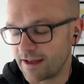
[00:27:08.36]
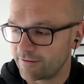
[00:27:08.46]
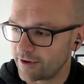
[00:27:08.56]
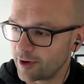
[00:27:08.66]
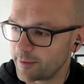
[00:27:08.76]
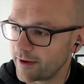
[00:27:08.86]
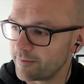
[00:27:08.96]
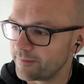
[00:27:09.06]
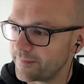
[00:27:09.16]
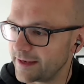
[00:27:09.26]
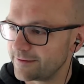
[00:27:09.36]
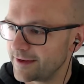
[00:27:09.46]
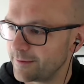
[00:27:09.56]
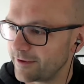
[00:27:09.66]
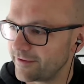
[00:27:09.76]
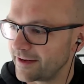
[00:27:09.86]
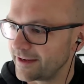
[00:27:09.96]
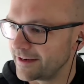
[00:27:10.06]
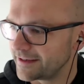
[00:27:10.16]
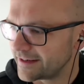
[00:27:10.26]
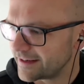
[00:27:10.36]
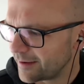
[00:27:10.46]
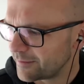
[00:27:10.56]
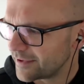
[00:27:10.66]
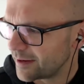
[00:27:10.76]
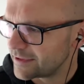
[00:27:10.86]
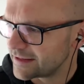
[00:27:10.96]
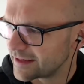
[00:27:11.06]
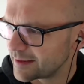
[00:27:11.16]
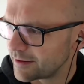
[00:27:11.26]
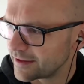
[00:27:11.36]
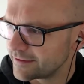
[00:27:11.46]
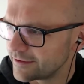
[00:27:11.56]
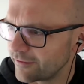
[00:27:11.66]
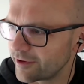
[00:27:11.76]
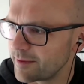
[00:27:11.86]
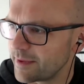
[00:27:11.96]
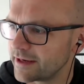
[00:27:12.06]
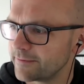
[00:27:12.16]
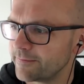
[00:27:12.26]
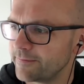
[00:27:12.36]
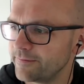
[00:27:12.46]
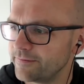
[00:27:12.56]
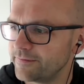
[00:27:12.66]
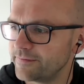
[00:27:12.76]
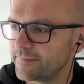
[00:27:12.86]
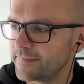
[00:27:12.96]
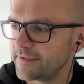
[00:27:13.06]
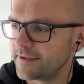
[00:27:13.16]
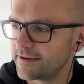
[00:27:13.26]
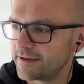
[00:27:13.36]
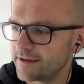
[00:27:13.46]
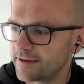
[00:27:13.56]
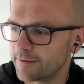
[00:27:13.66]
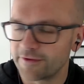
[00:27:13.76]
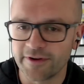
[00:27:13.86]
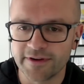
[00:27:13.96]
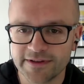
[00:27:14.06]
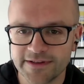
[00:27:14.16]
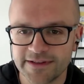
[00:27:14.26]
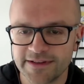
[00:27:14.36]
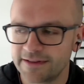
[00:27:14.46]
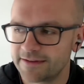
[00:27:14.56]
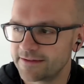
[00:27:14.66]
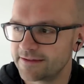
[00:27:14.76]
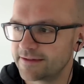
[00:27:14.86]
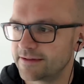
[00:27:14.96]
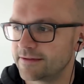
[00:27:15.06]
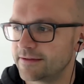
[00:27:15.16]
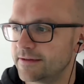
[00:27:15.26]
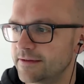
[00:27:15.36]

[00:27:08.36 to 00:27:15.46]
forgotten about him. He went fairly early, didn't he? How many did he play? Not very many. But he dropped him early, but he